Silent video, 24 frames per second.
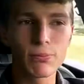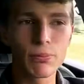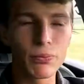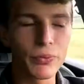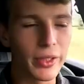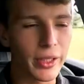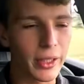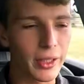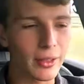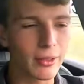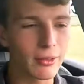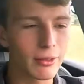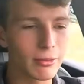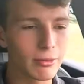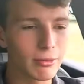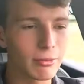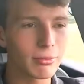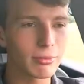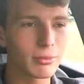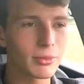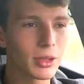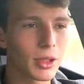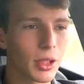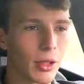you know,
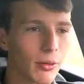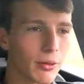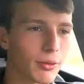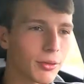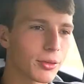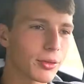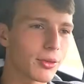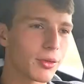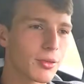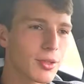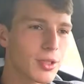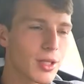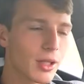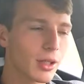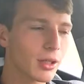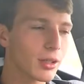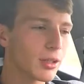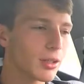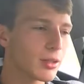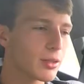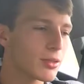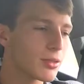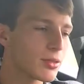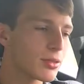going through
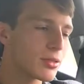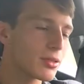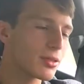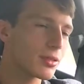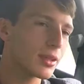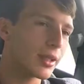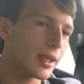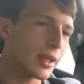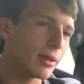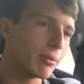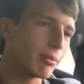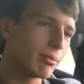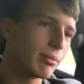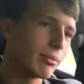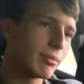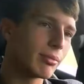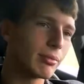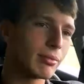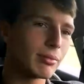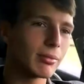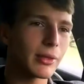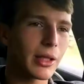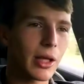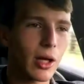turns type
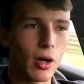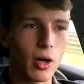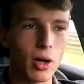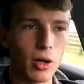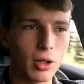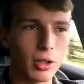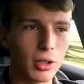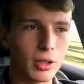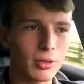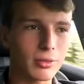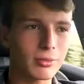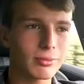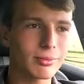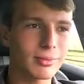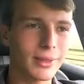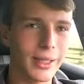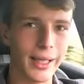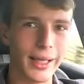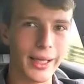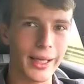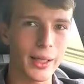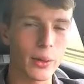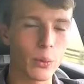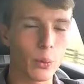car.
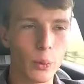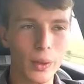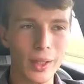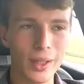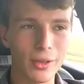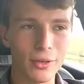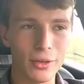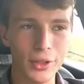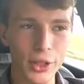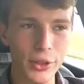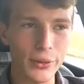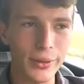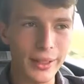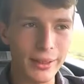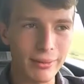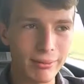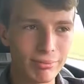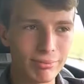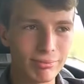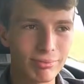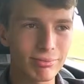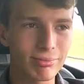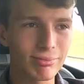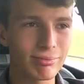It will do it.
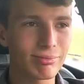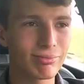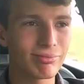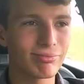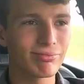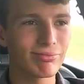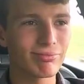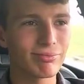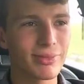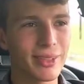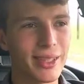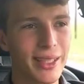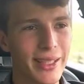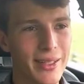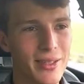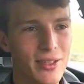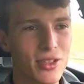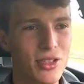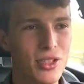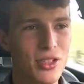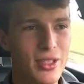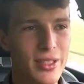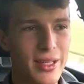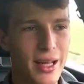It's
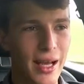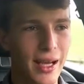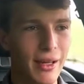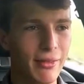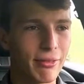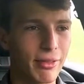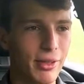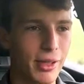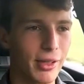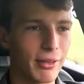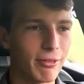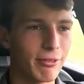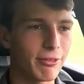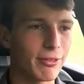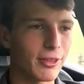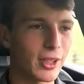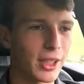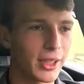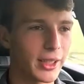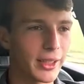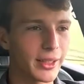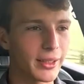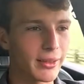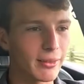just not very
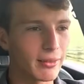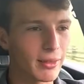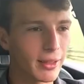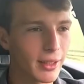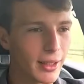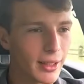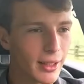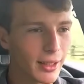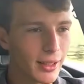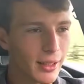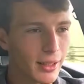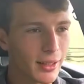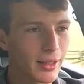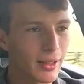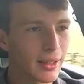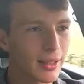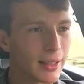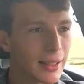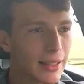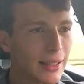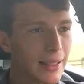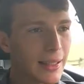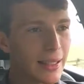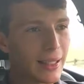fun. It
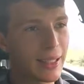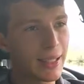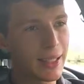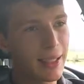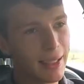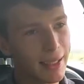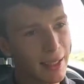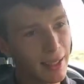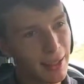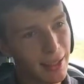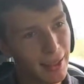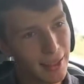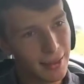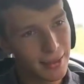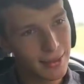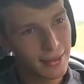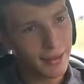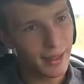leans